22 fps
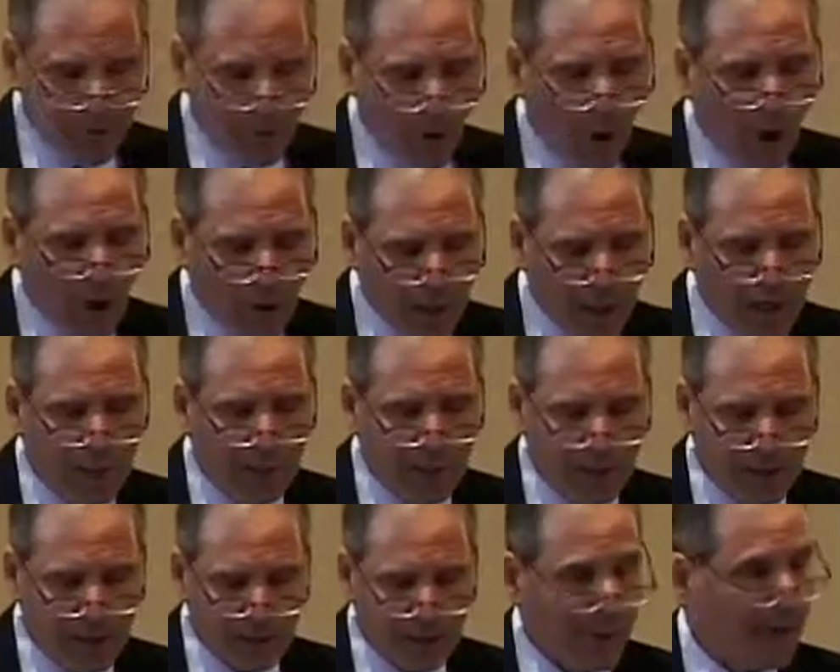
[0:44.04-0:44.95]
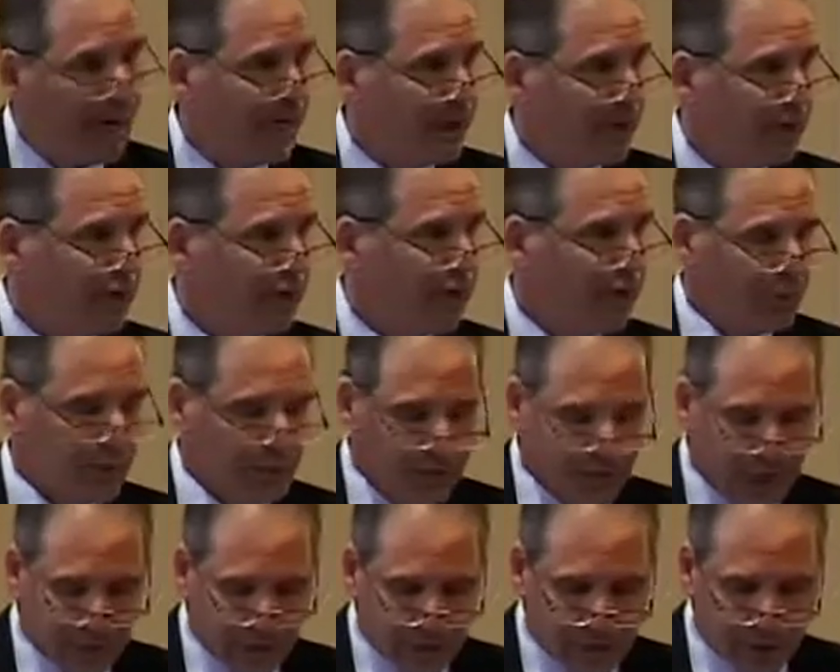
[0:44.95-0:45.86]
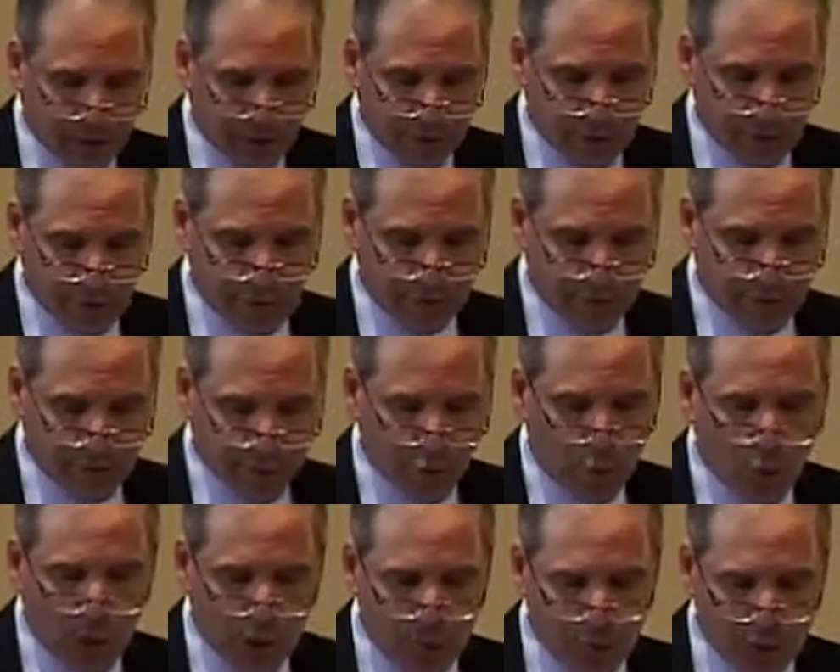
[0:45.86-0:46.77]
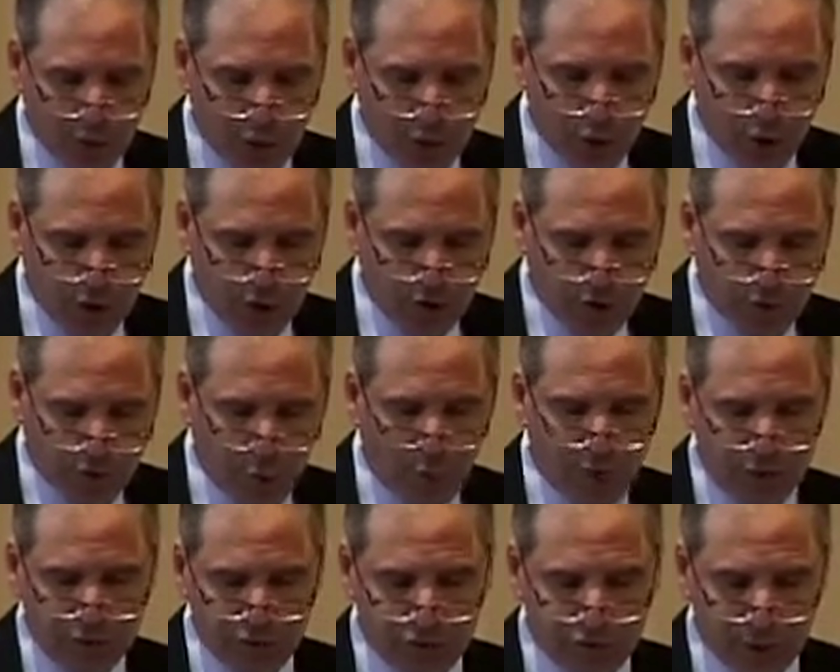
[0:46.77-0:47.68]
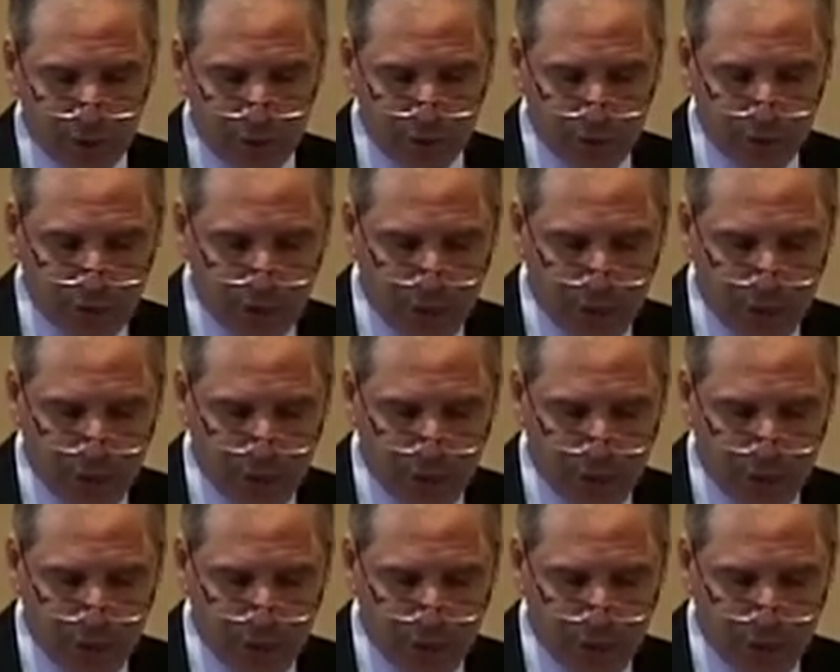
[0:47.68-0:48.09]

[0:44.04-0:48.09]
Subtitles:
All companies buy and sell materials, equipment, or goods of one sort or